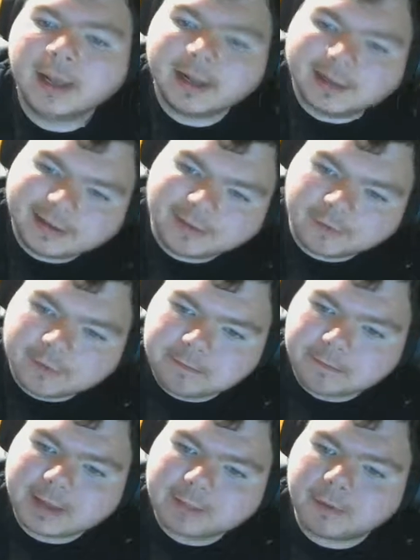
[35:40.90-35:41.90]
different
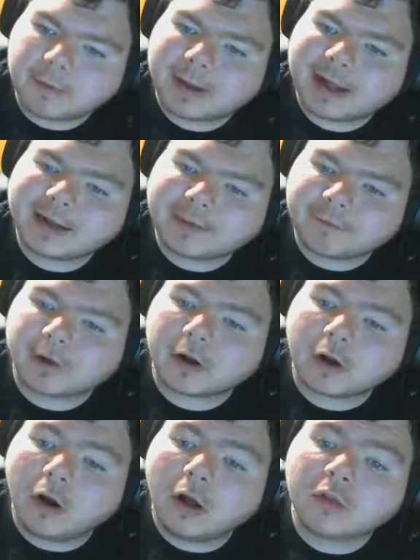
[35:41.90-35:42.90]
people buy different
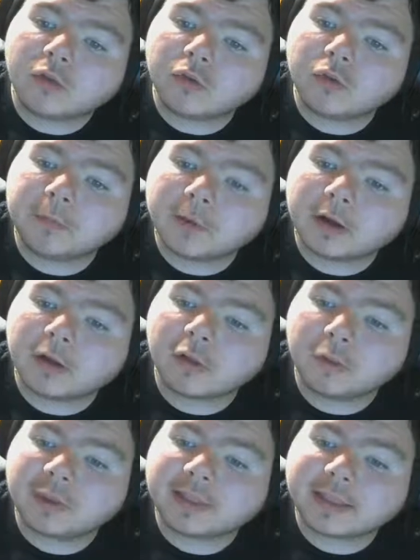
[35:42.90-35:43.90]
consoles because of
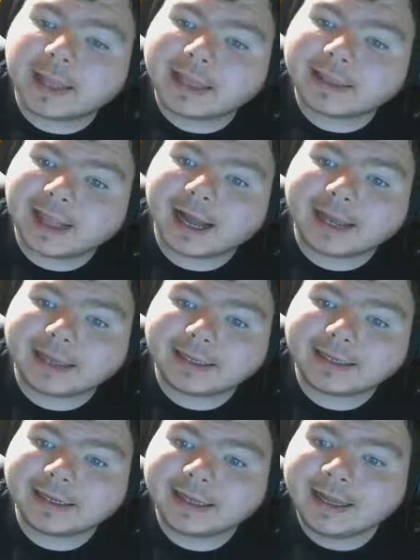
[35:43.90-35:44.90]
what they like.
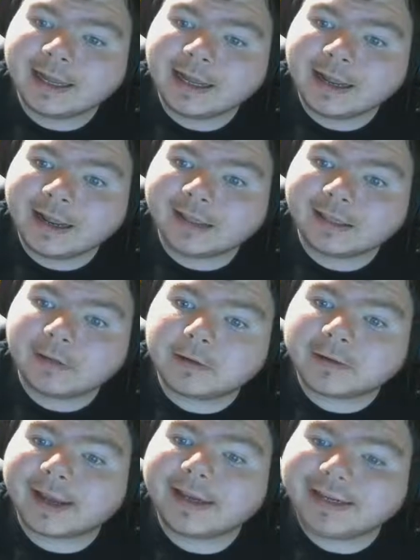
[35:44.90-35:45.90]

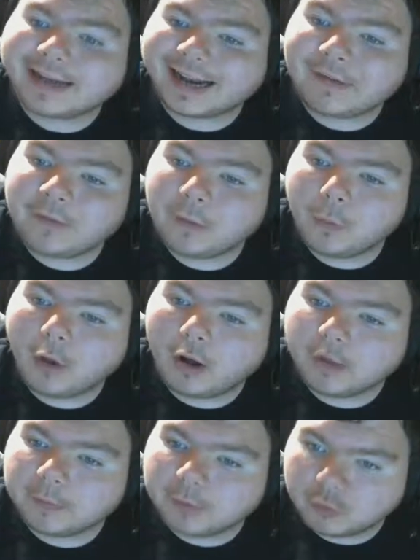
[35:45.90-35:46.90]
Take down the
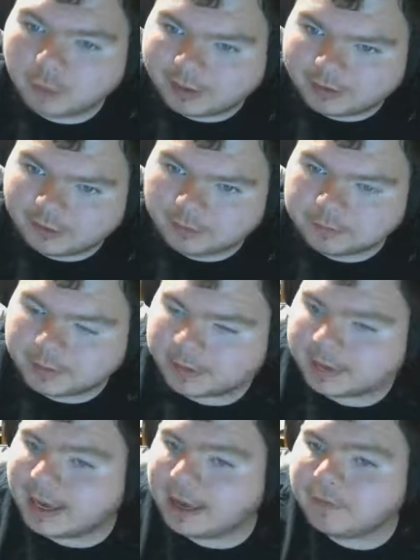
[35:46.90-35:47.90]
walls between you. Make
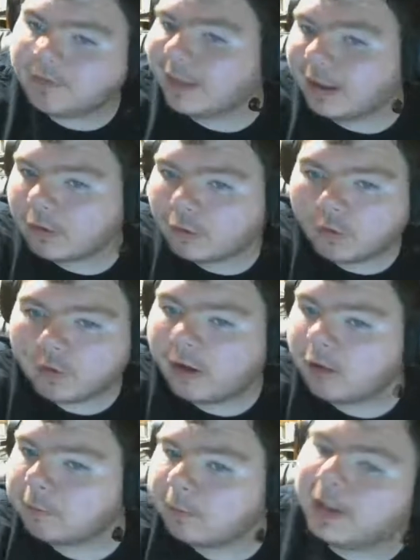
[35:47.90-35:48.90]
everything
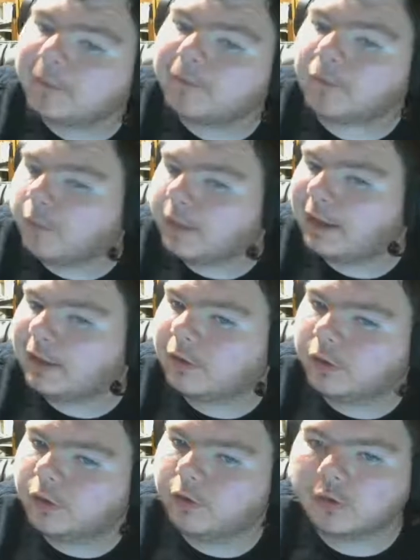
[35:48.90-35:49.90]
cross-platform. That
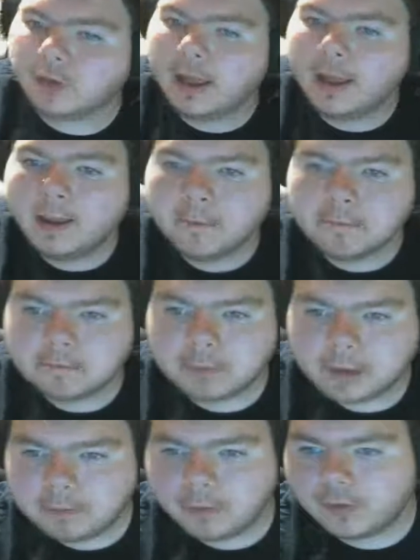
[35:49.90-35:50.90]
includes
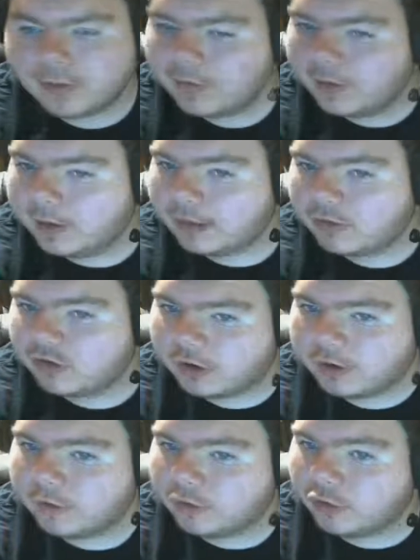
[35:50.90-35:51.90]
people that's on the next
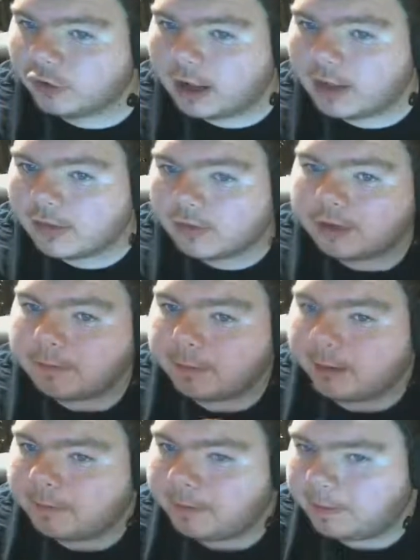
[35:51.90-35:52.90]
generation consoles can
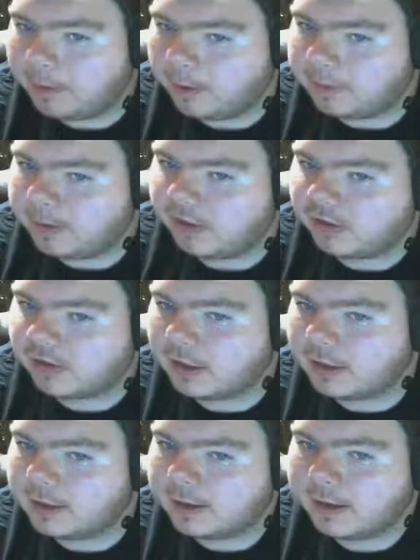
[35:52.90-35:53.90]
play people on
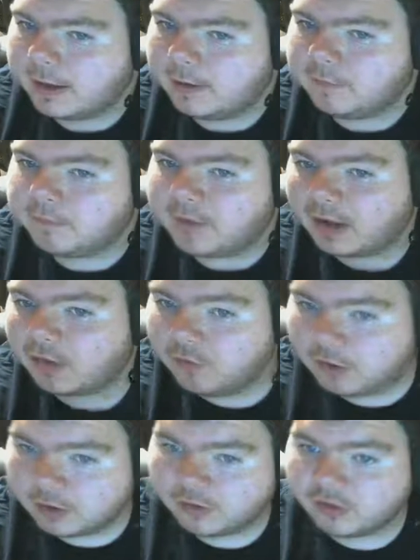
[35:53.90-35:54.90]
PC, and vice
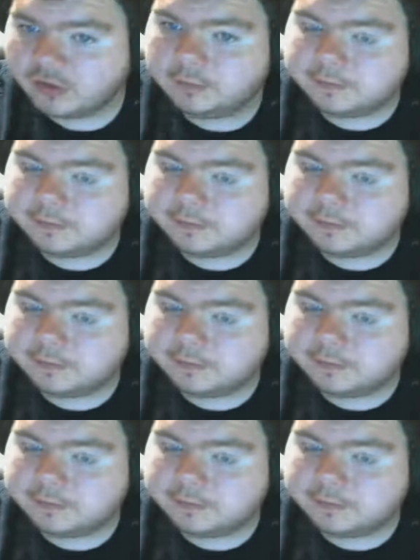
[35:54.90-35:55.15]
versa.